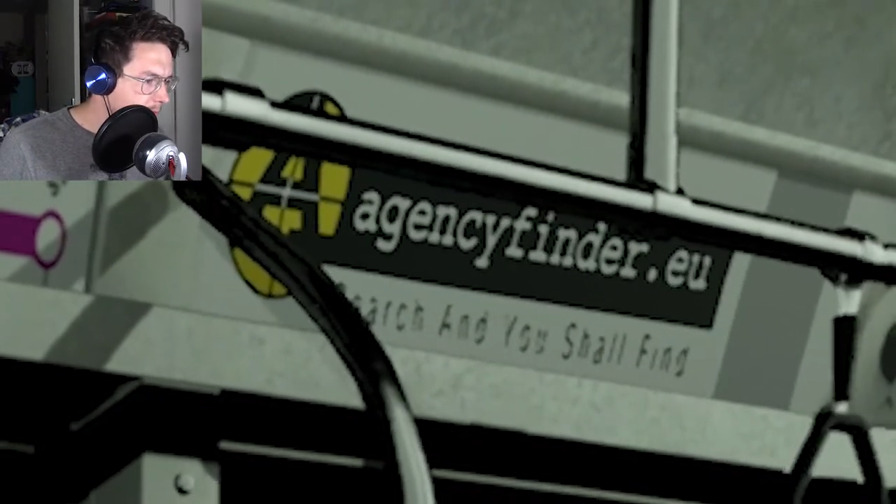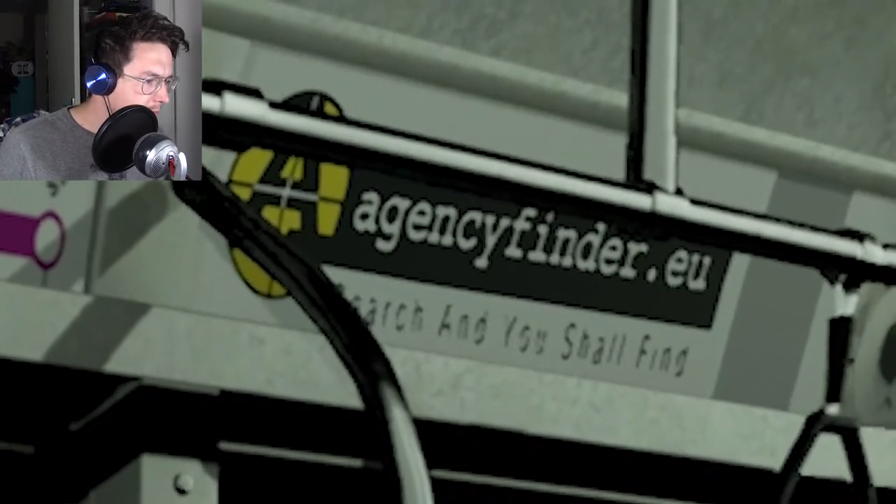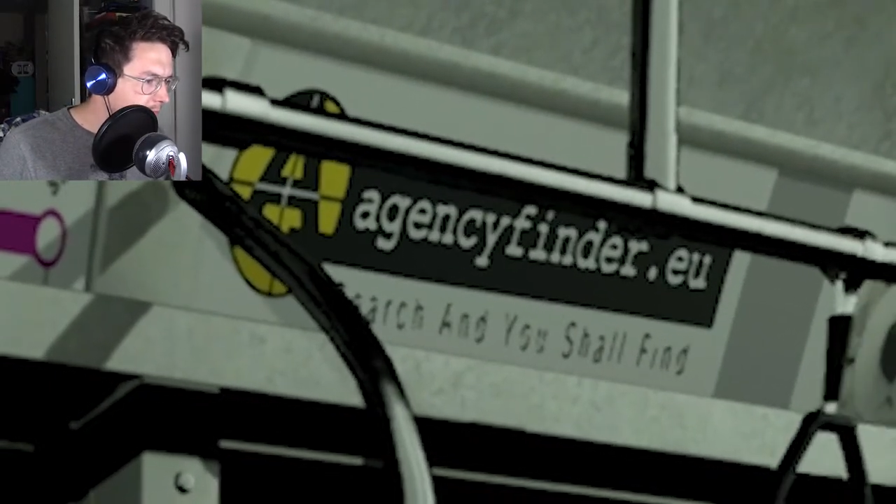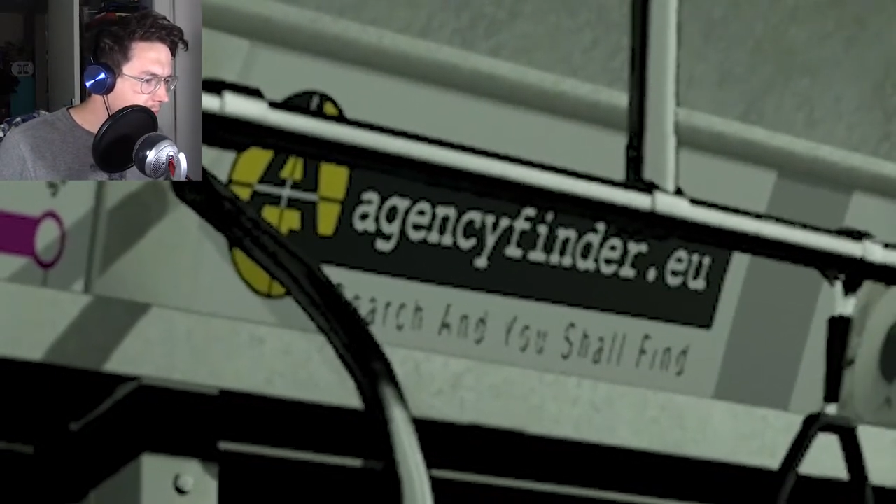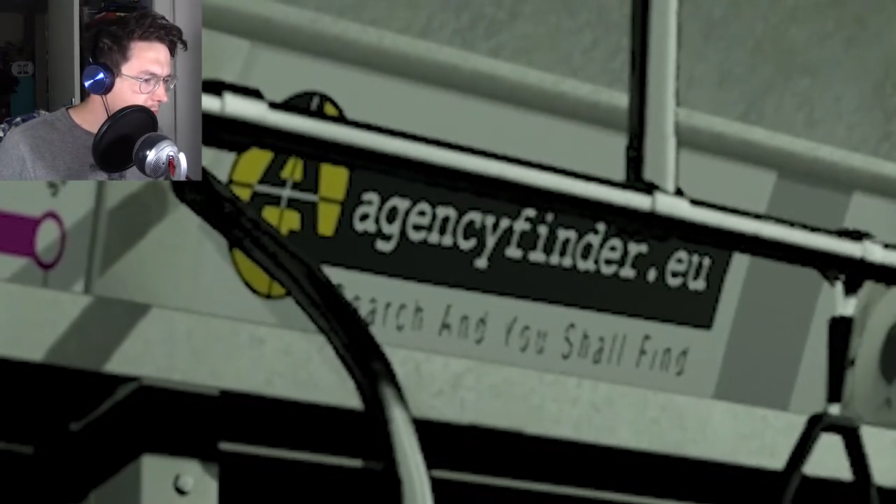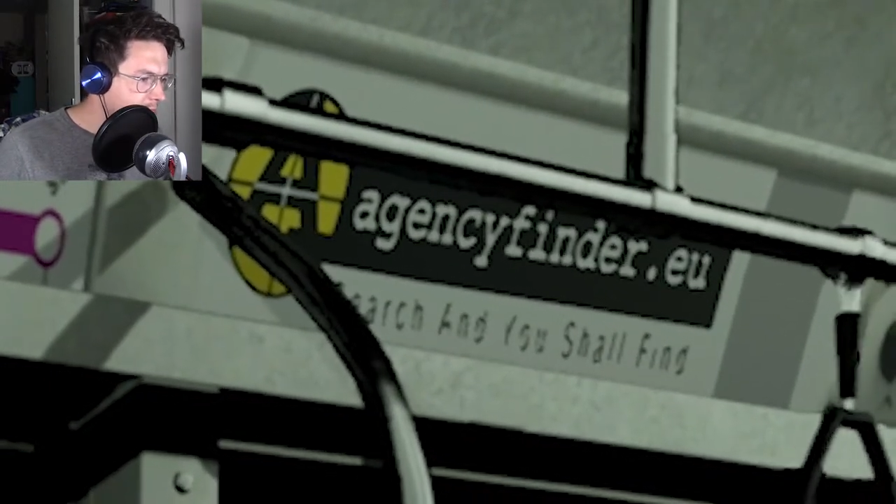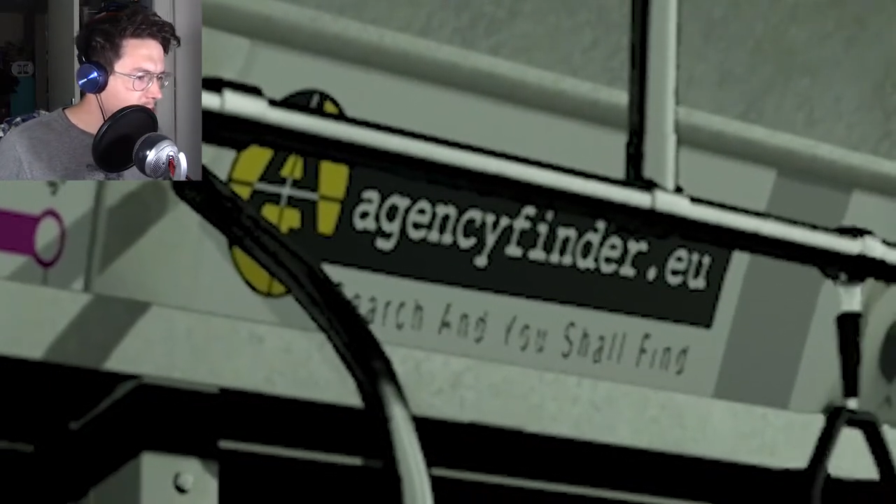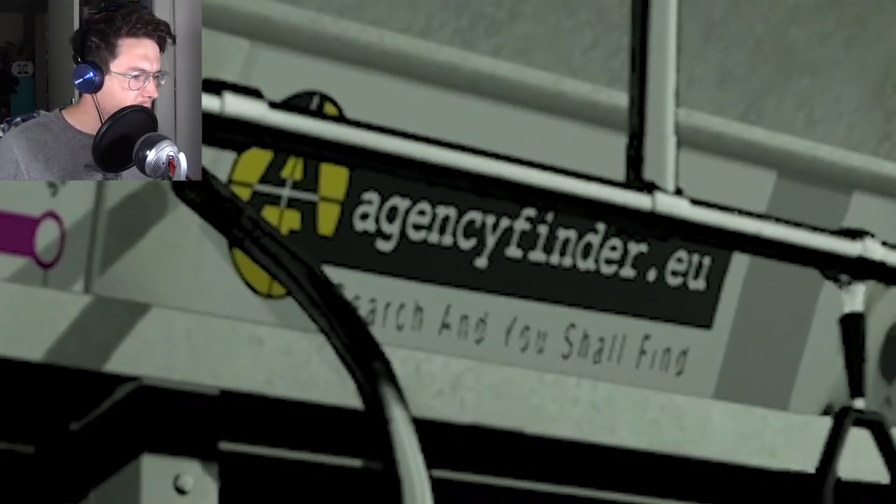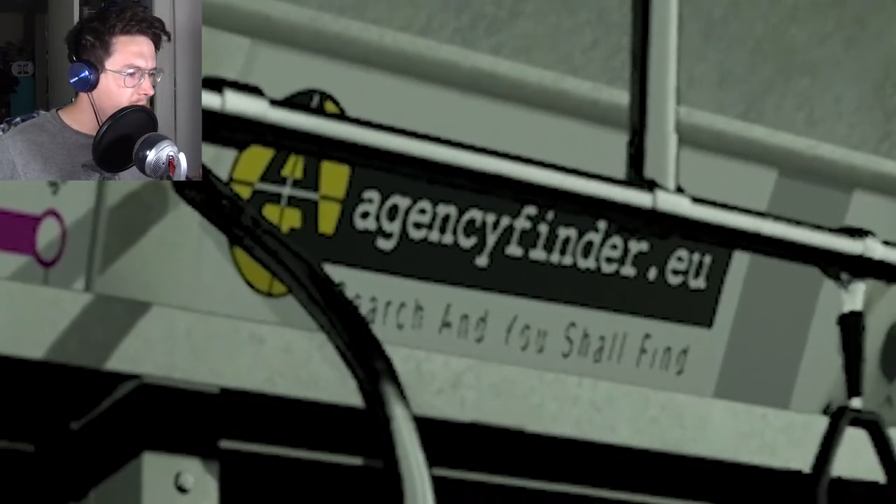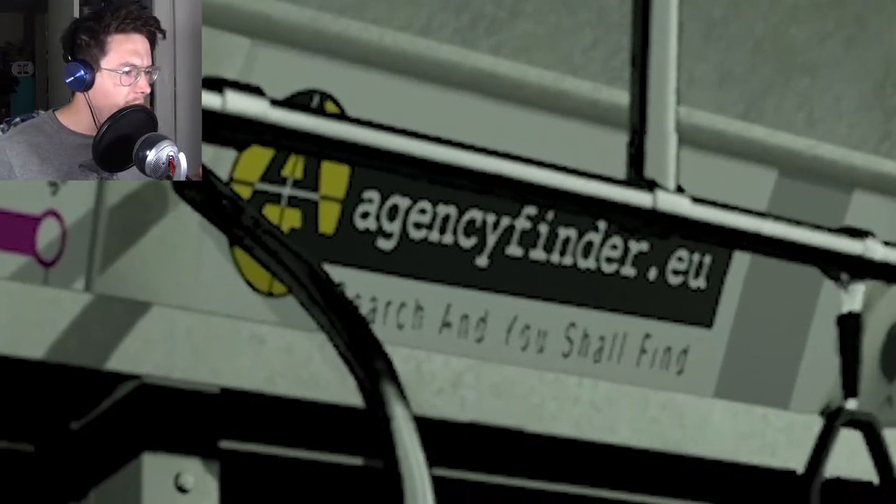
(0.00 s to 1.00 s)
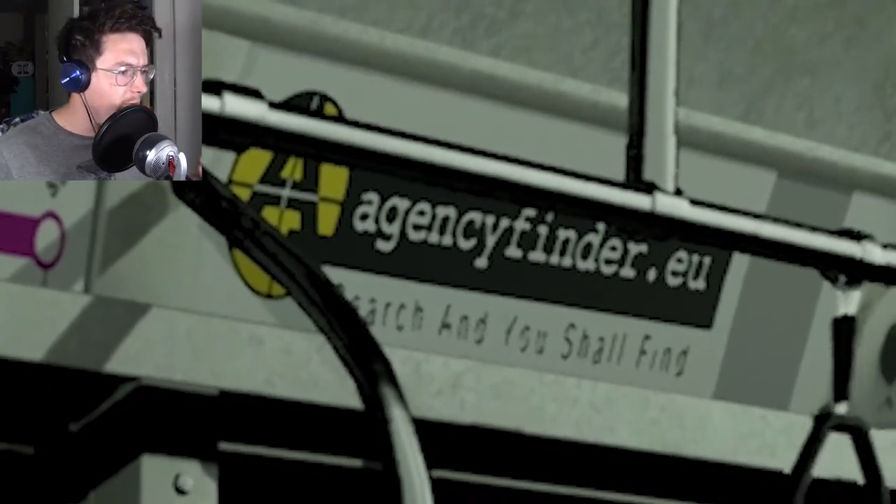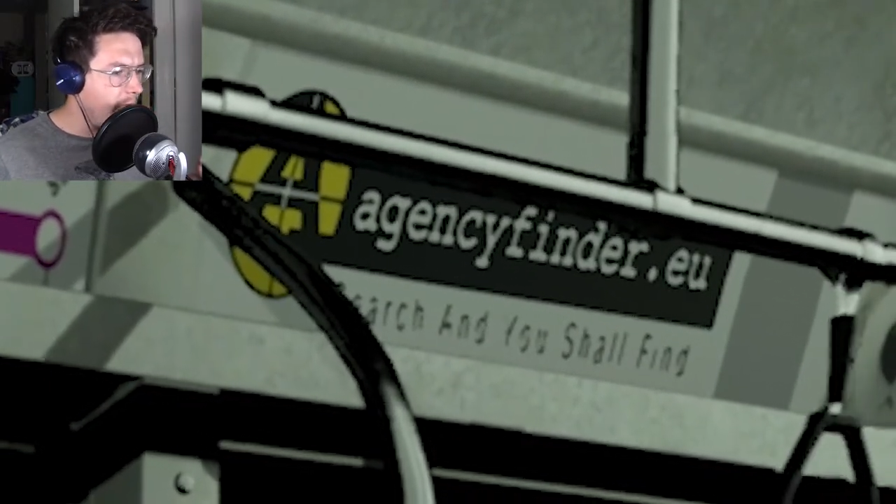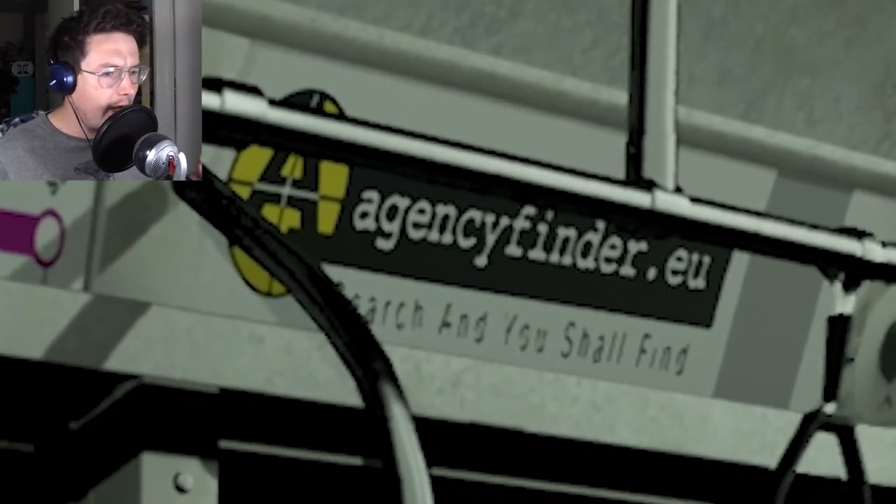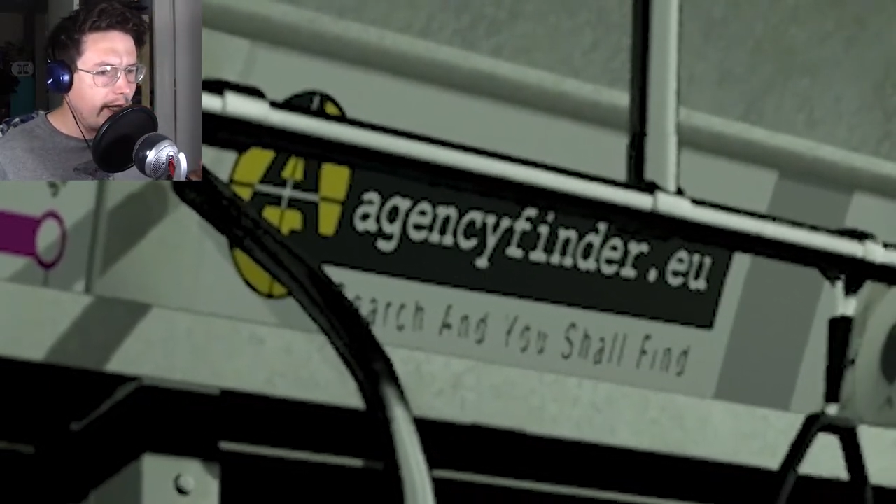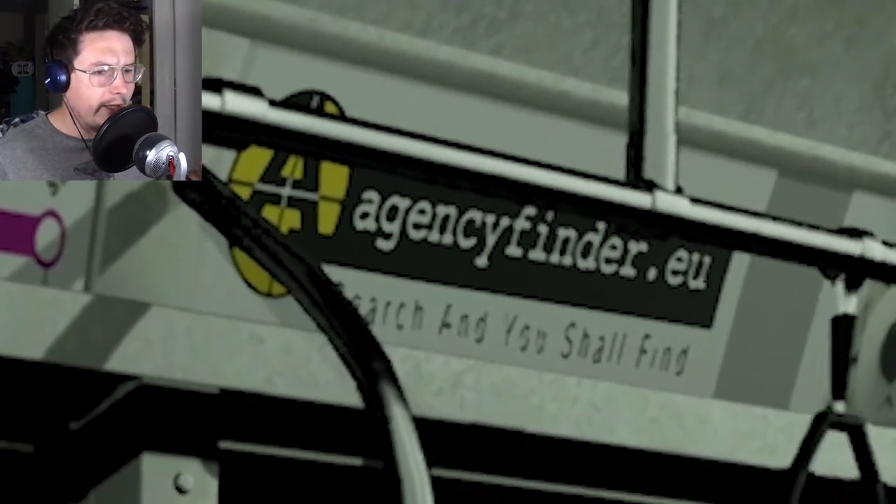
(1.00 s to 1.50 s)
Search and you shall
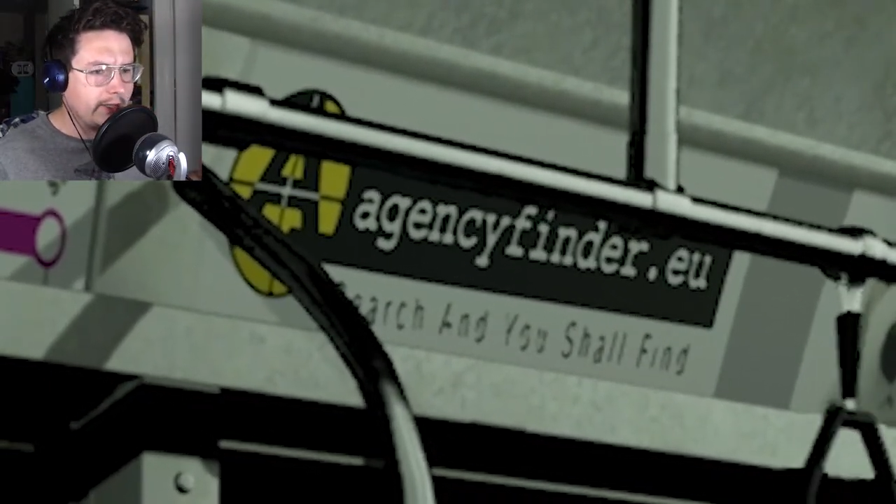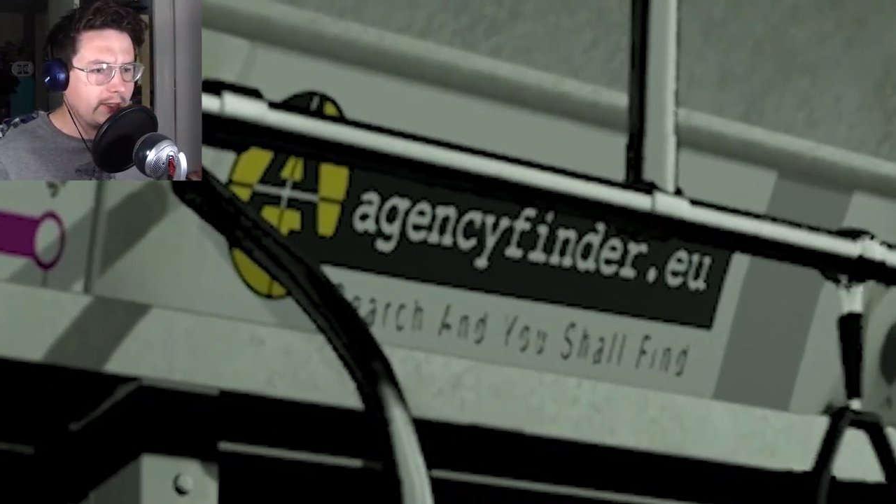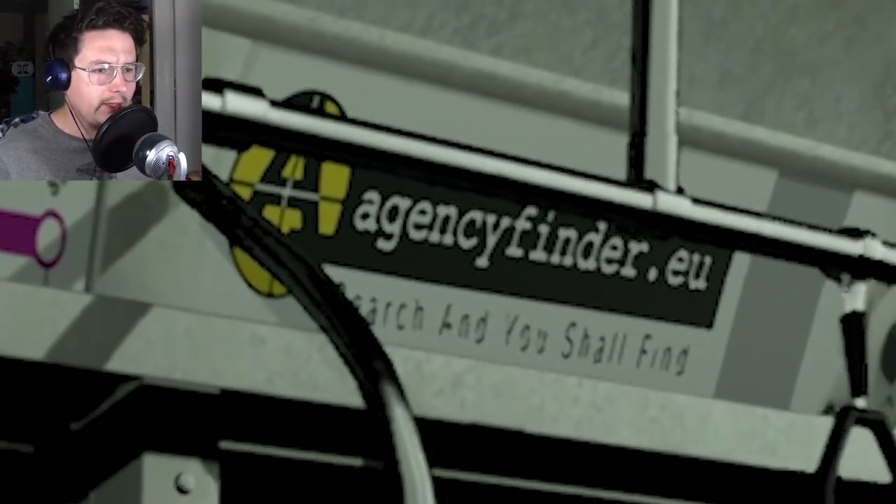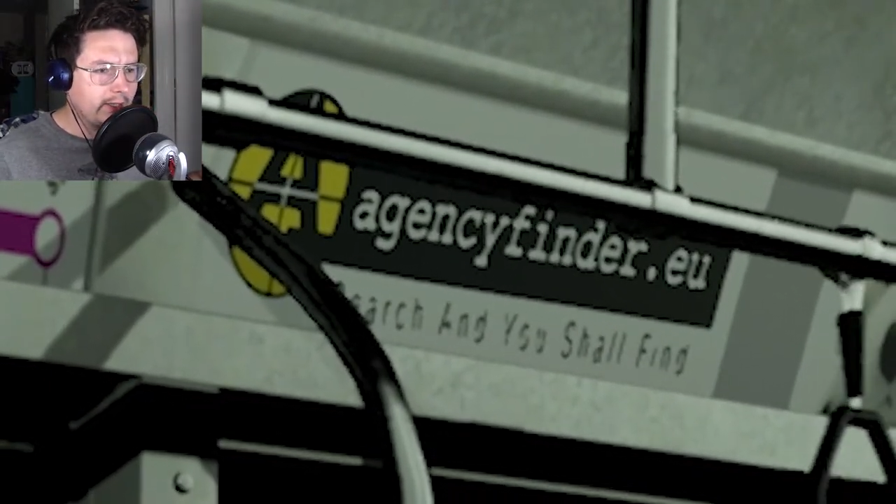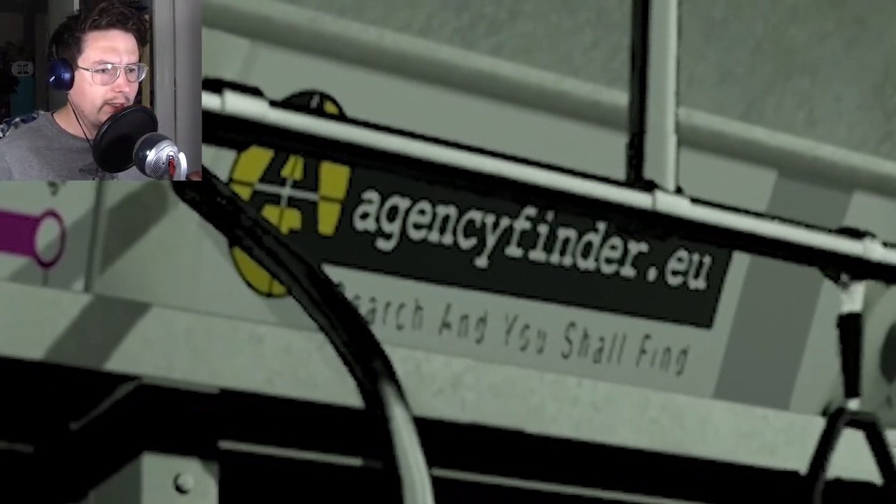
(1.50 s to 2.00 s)
find.